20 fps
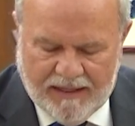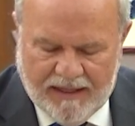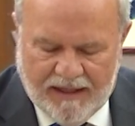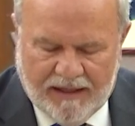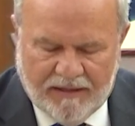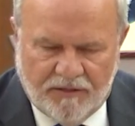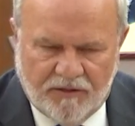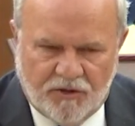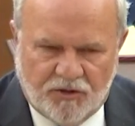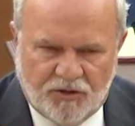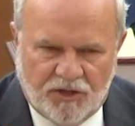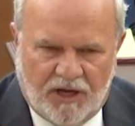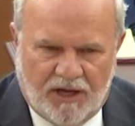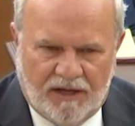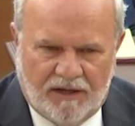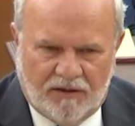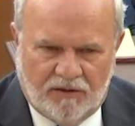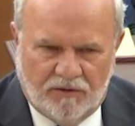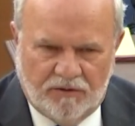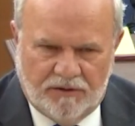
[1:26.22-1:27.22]
And the
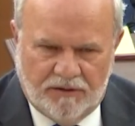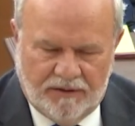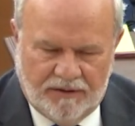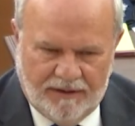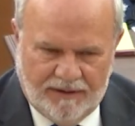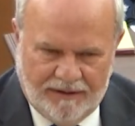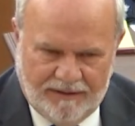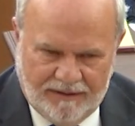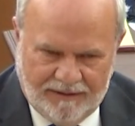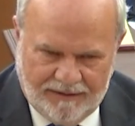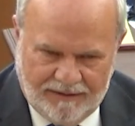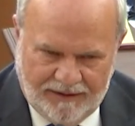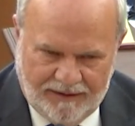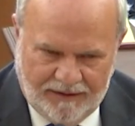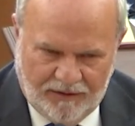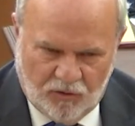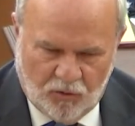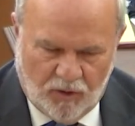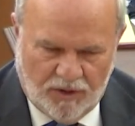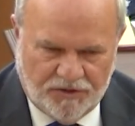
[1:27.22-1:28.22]
child
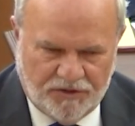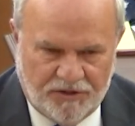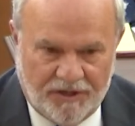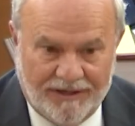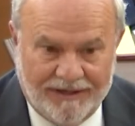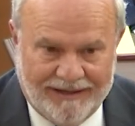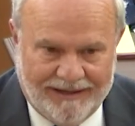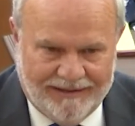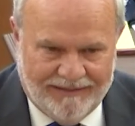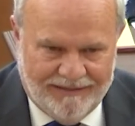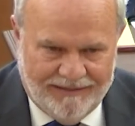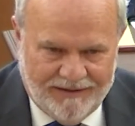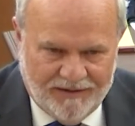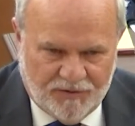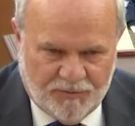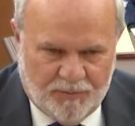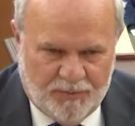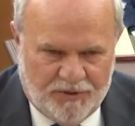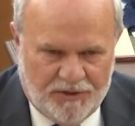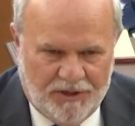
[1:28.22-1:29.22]
in question in
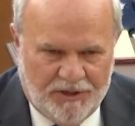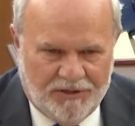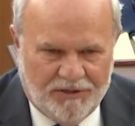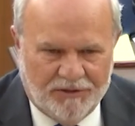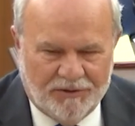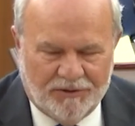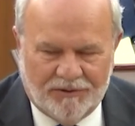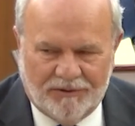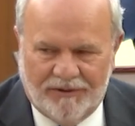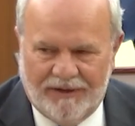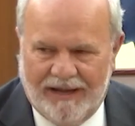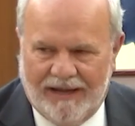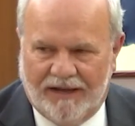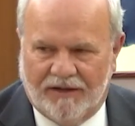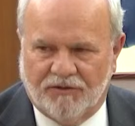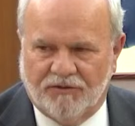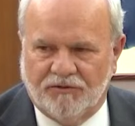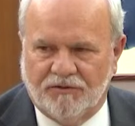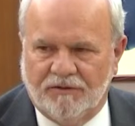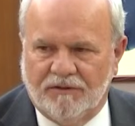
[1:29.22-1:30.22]
this particular
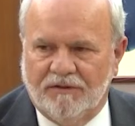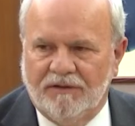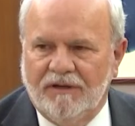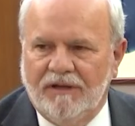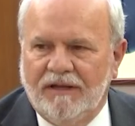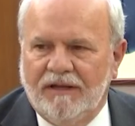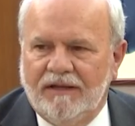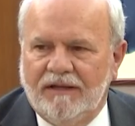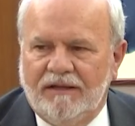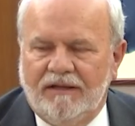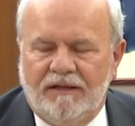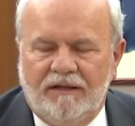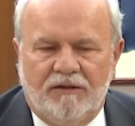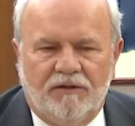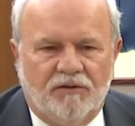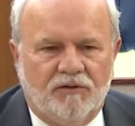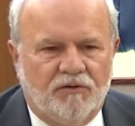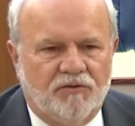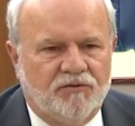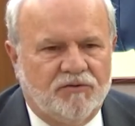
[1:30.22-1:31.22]
action
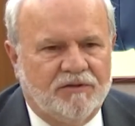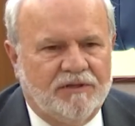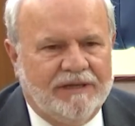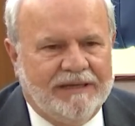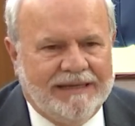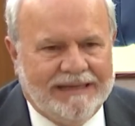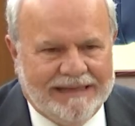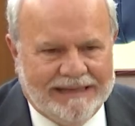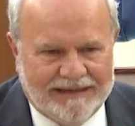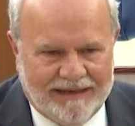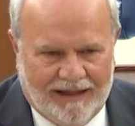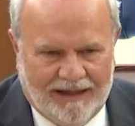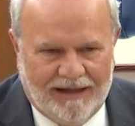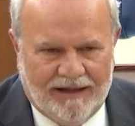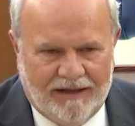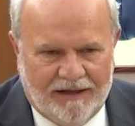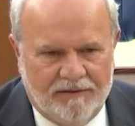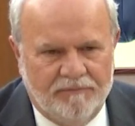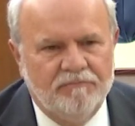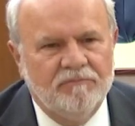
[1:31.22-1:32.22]
is
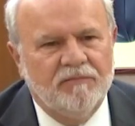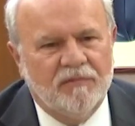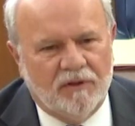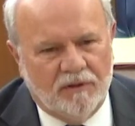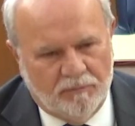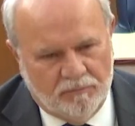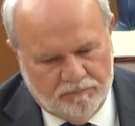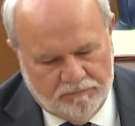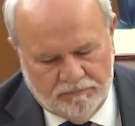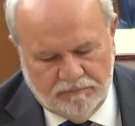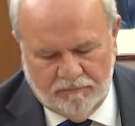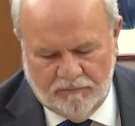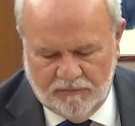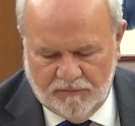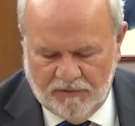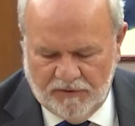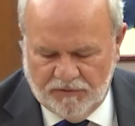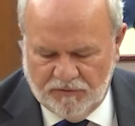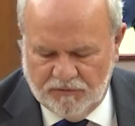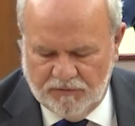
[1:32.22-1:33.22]
Eli.
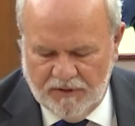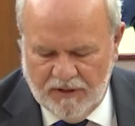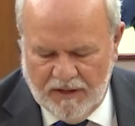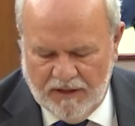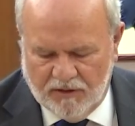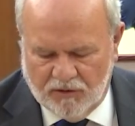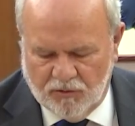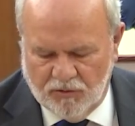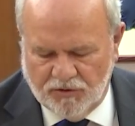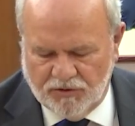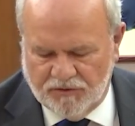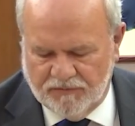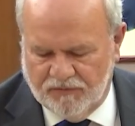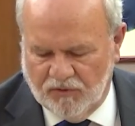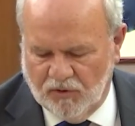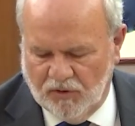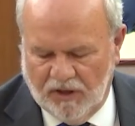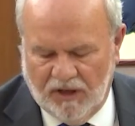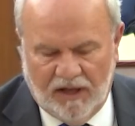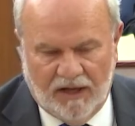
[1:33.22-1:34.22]
It's
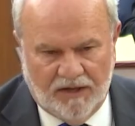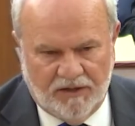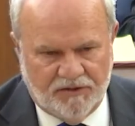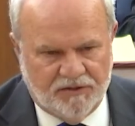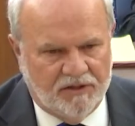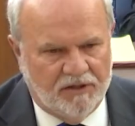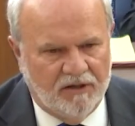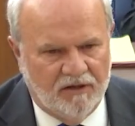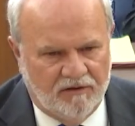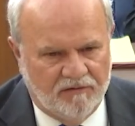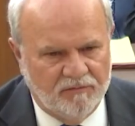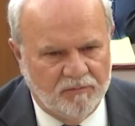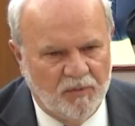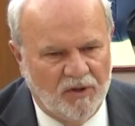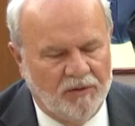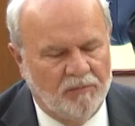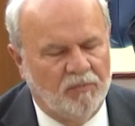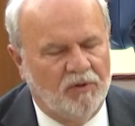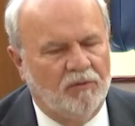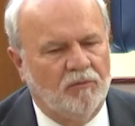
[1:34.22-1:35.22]
Christopher Elijah
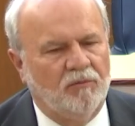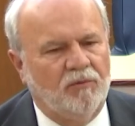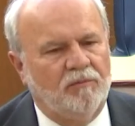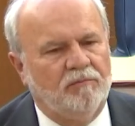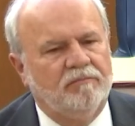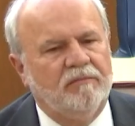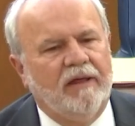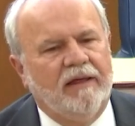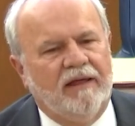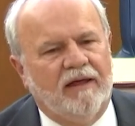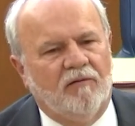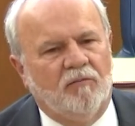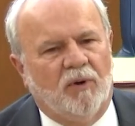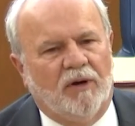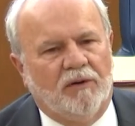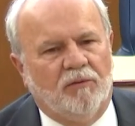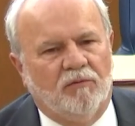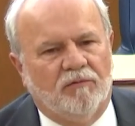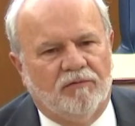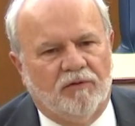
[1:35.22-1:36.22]
Huffman, but
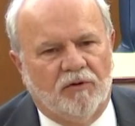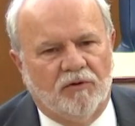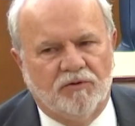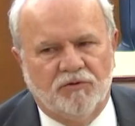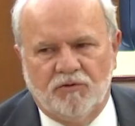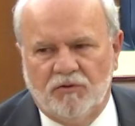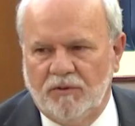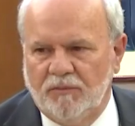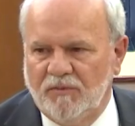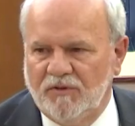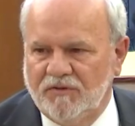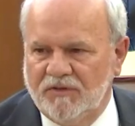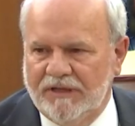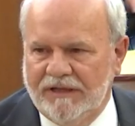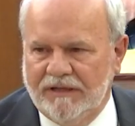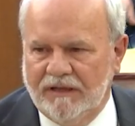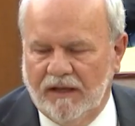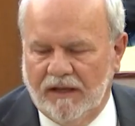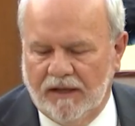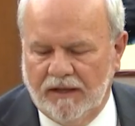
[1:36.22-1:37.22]
everybody refers to him as
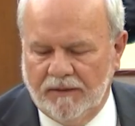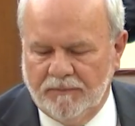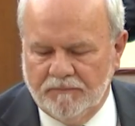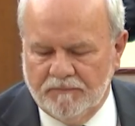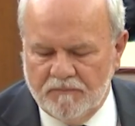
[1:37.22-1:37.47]
Eli.